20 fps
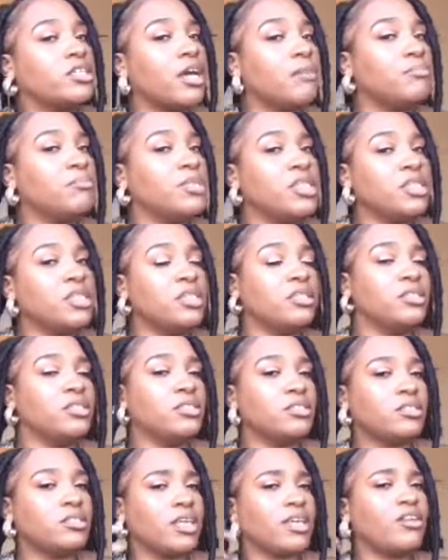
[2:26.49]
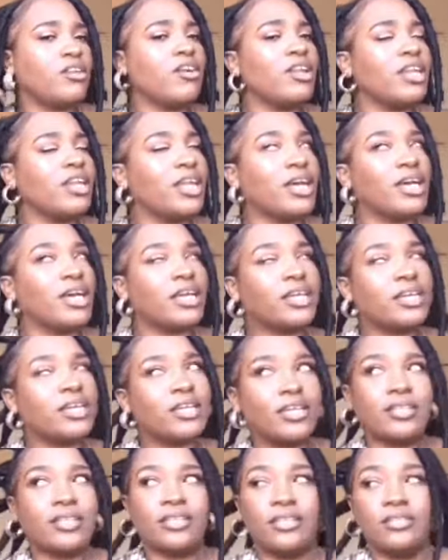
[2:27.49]
I mean, they're not like
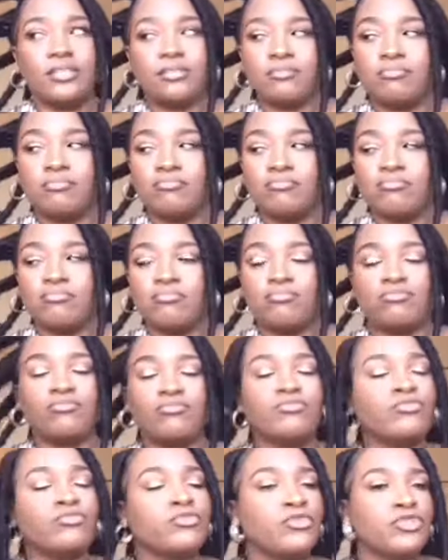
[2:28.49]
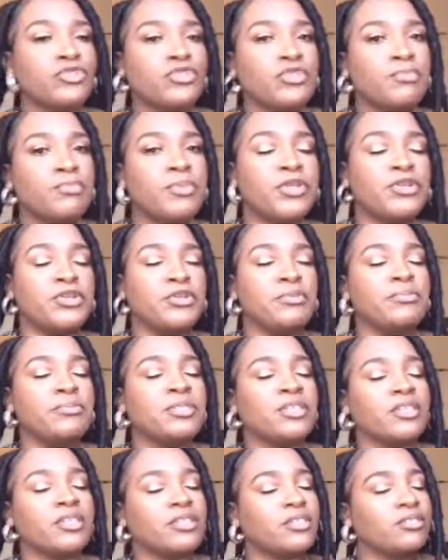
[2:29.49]
super dupes.